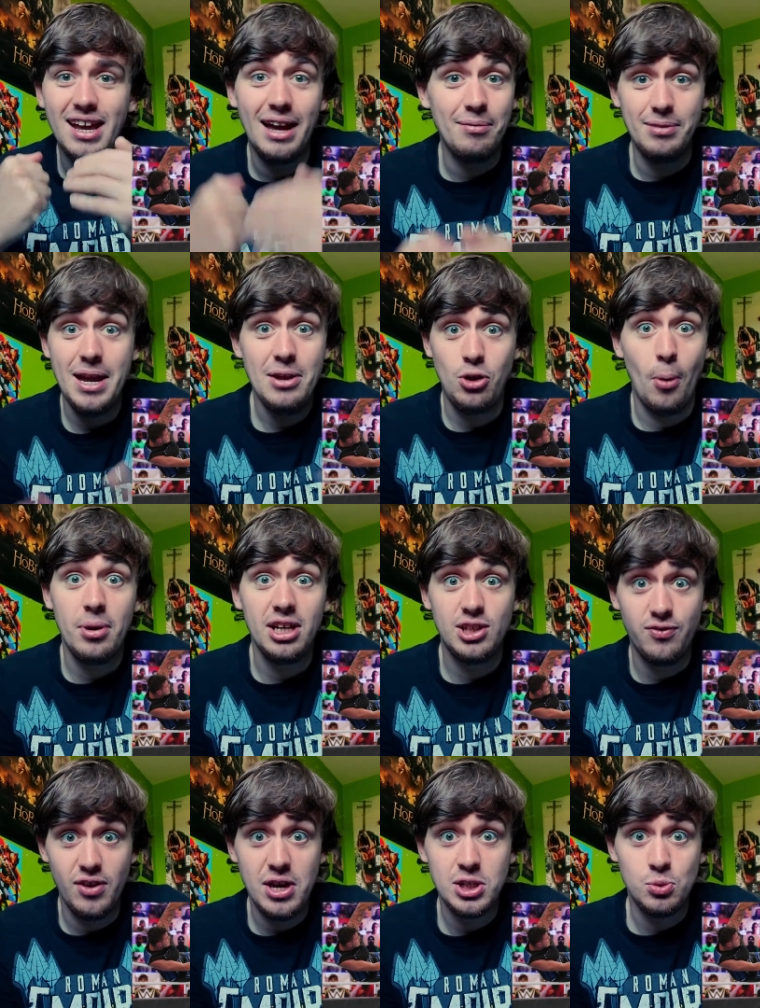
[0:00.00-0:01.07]
And yeah, Dominic's
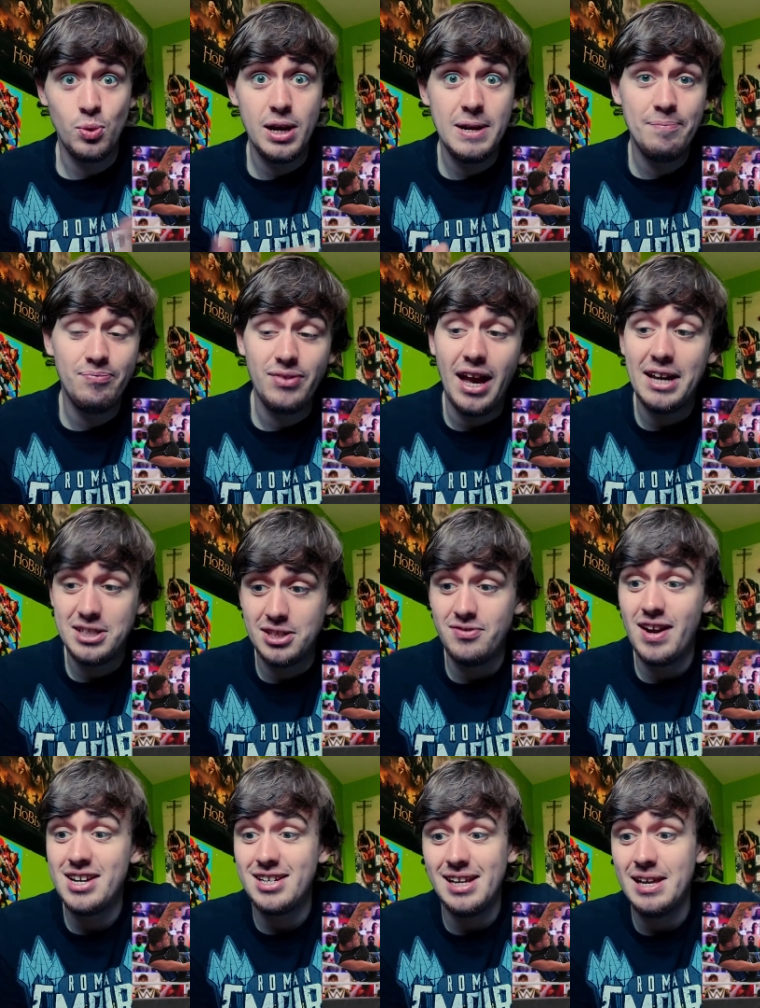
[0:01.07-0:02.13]
first win as a
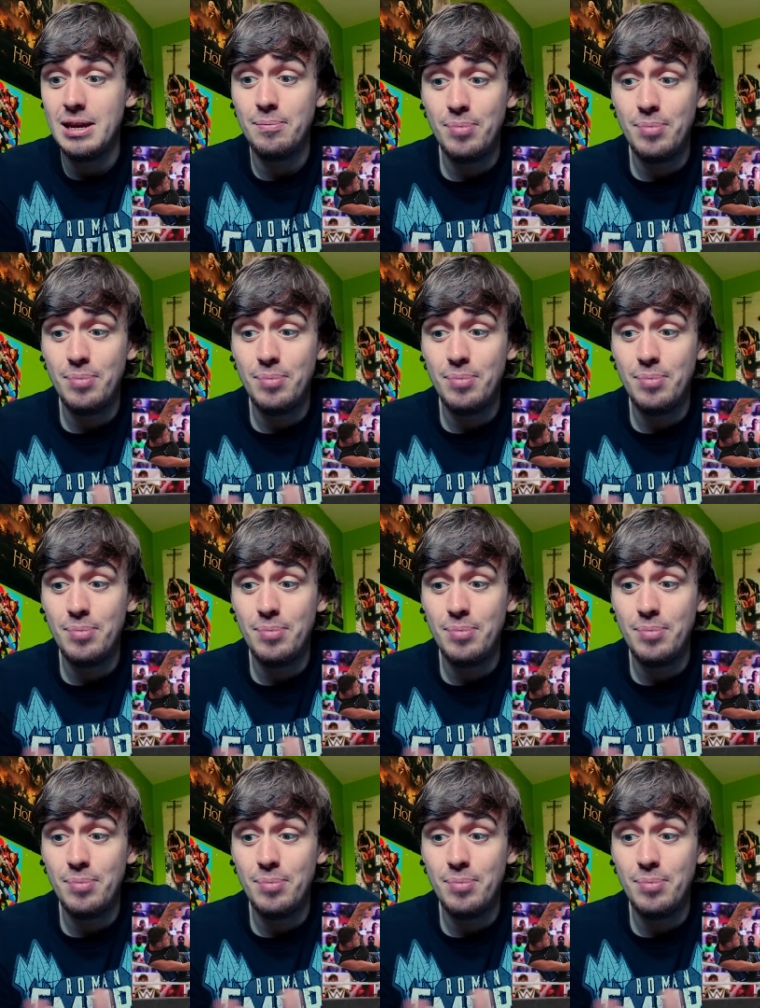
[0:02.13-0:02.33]
wrestler.